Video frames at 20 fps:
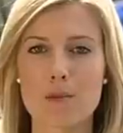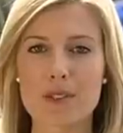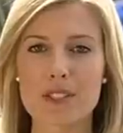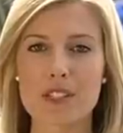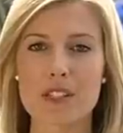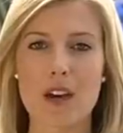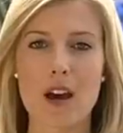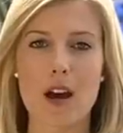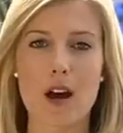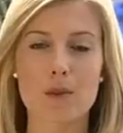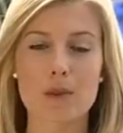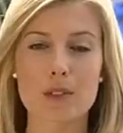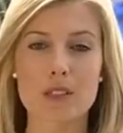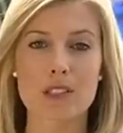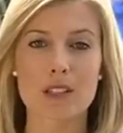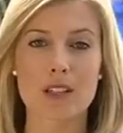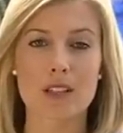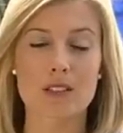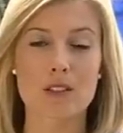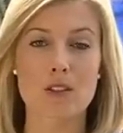Mr
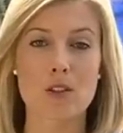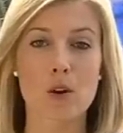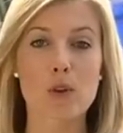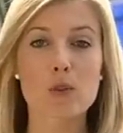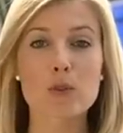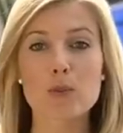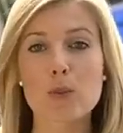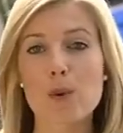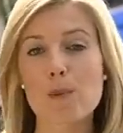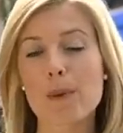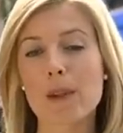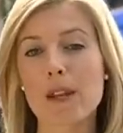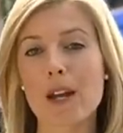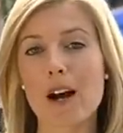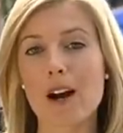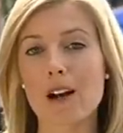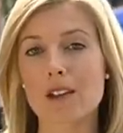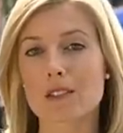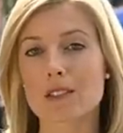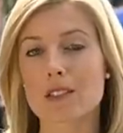Howard says those
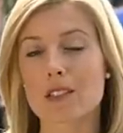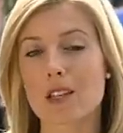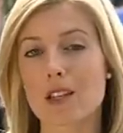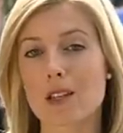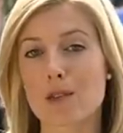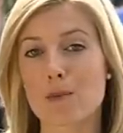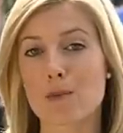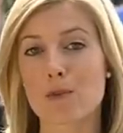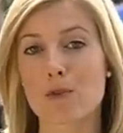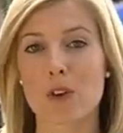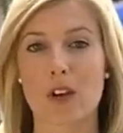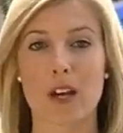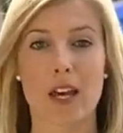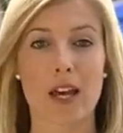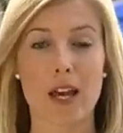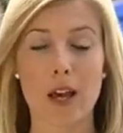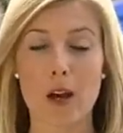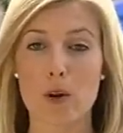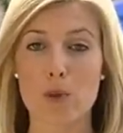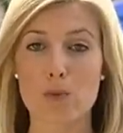women asked him for
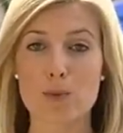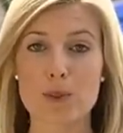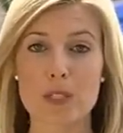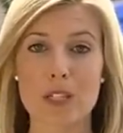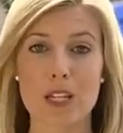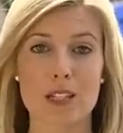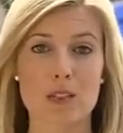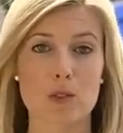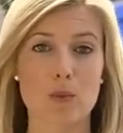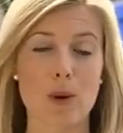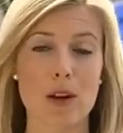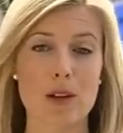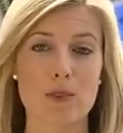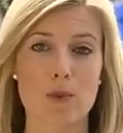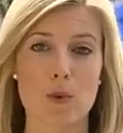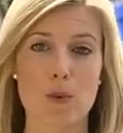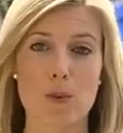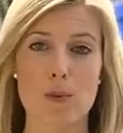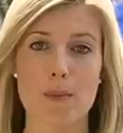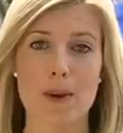help to get
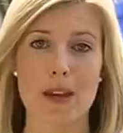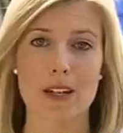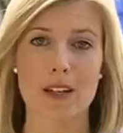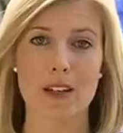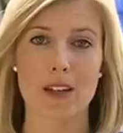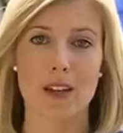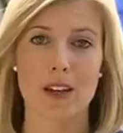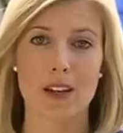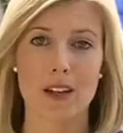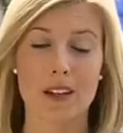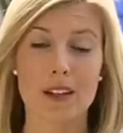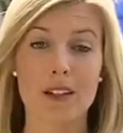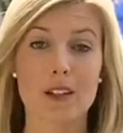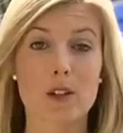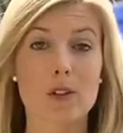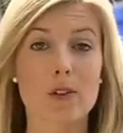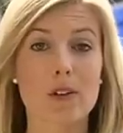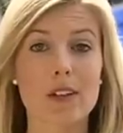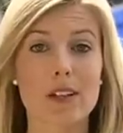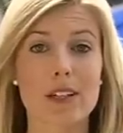away from the men.
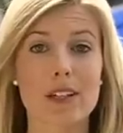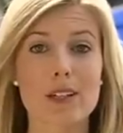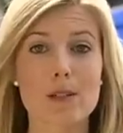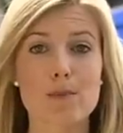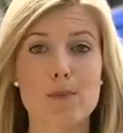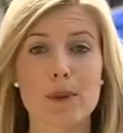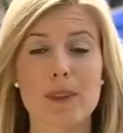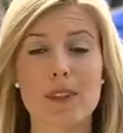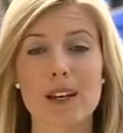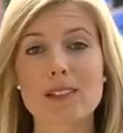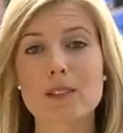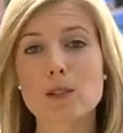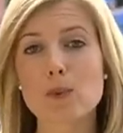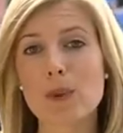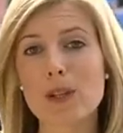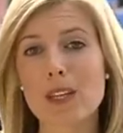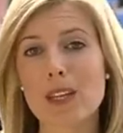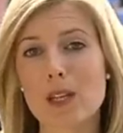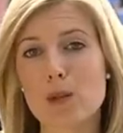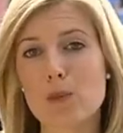He agreed, but
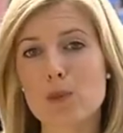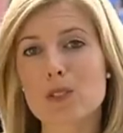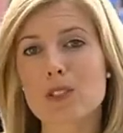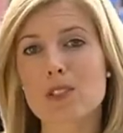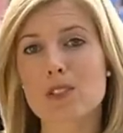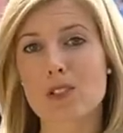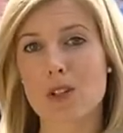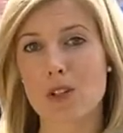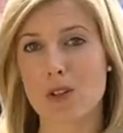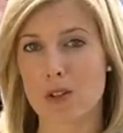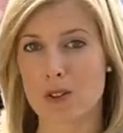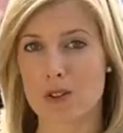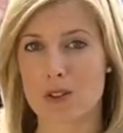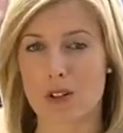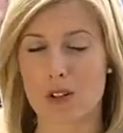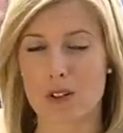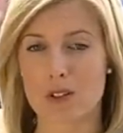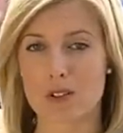that's when he was turned